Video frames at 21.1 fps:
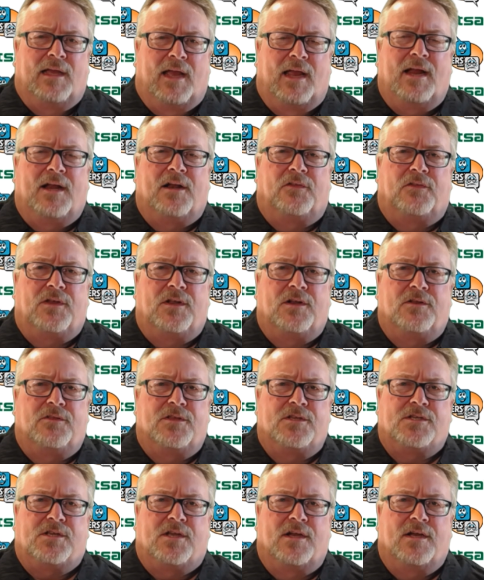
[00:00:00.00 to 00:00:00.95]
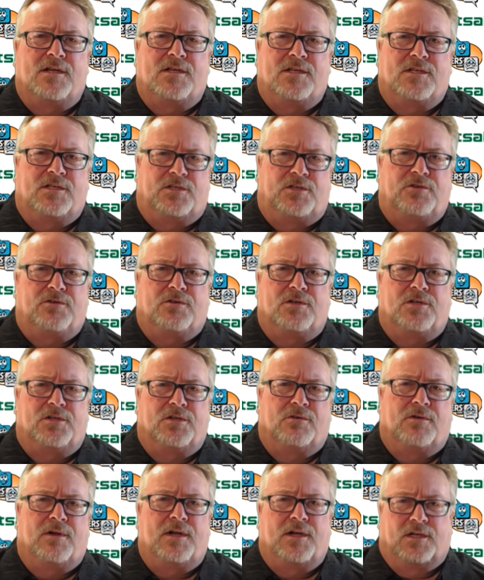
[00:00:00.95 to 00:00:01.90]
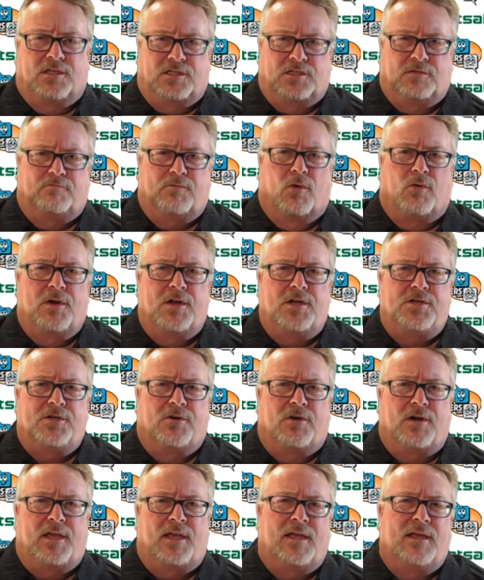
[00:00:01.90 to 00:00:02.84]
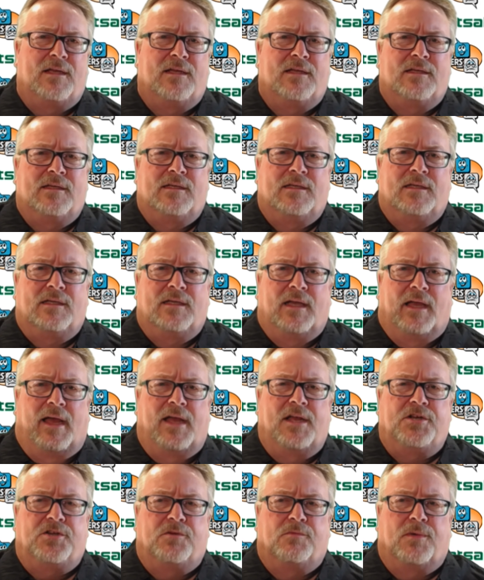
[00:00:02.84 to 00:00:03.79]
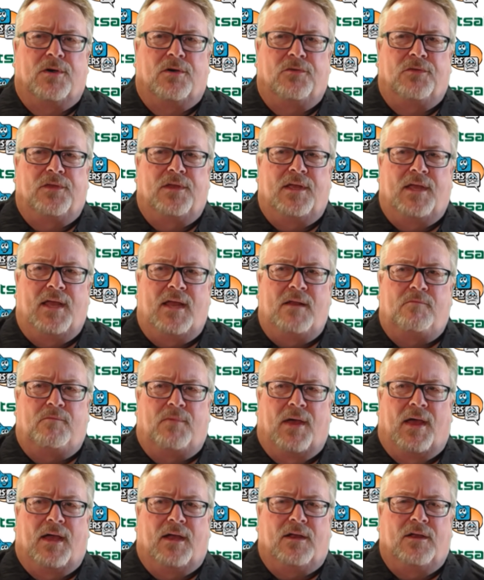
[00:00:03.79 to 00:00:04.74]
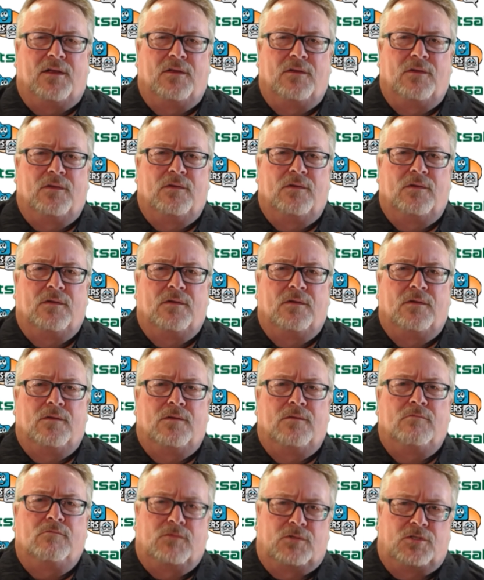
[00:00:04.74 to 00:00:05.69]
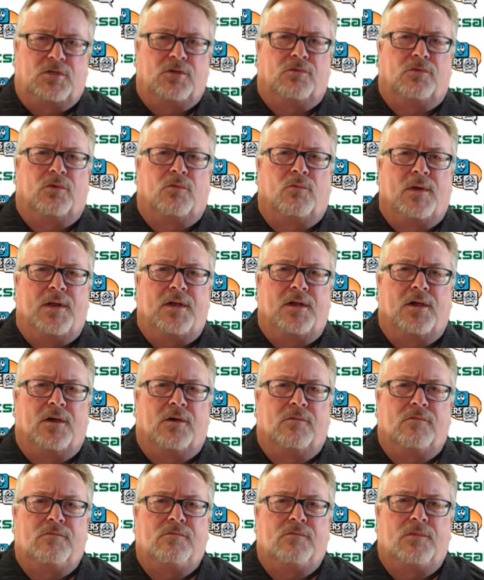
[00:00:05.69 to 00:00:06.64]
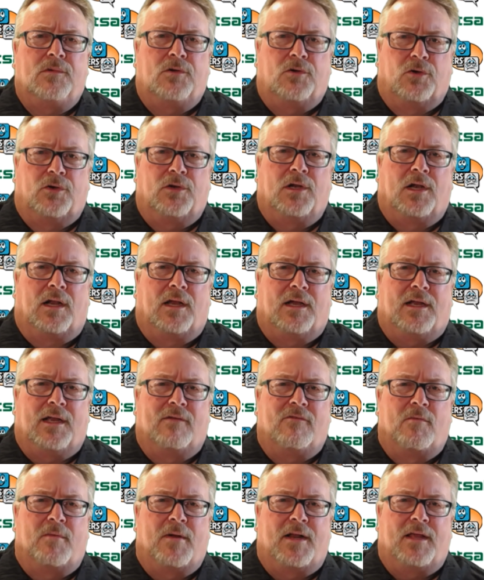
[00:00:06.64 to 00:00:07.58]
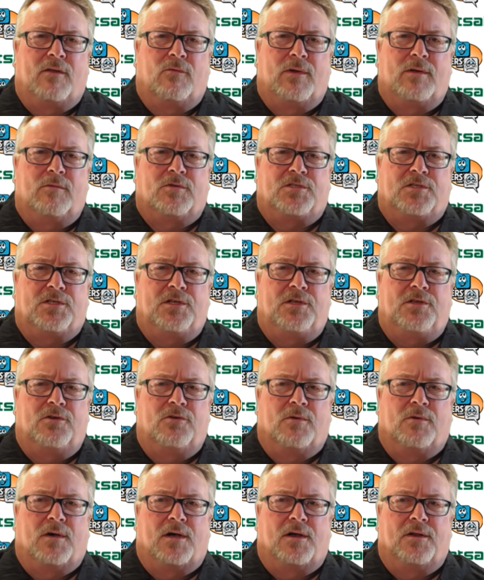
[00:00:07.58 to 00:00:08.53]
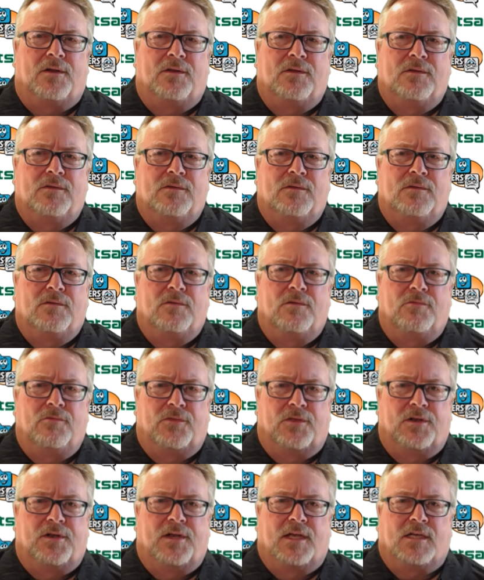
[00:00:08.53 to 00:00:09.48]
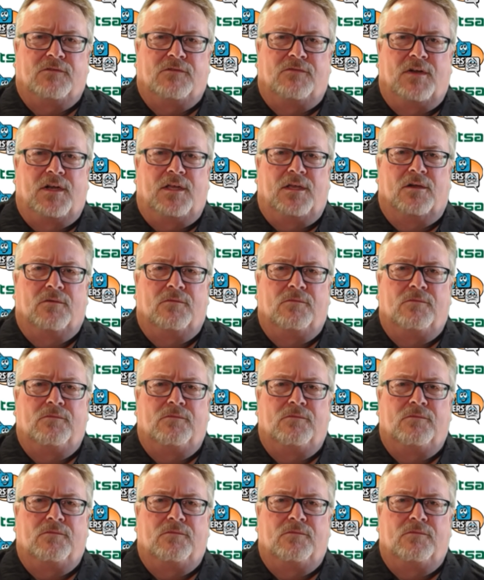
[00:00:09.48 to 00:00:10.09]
And at the end of this contest, you can join Sporty Jordy as you both head back to the window. Good luck, everybody, and we will see you on the next video.